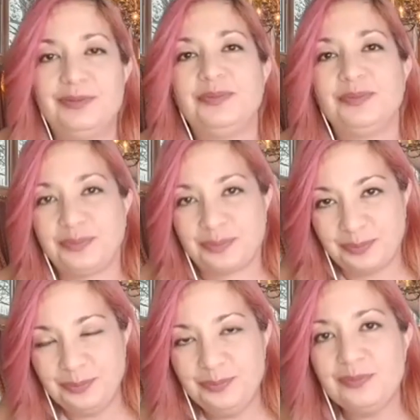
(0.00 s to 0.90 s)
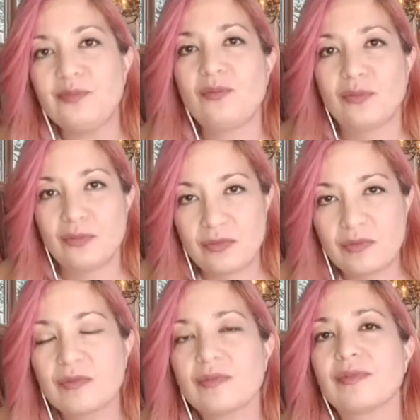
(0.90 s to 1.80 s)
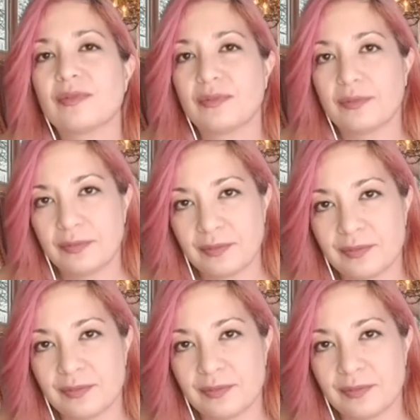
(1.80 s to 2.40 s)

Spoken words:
my north node's in Pisces too. So it's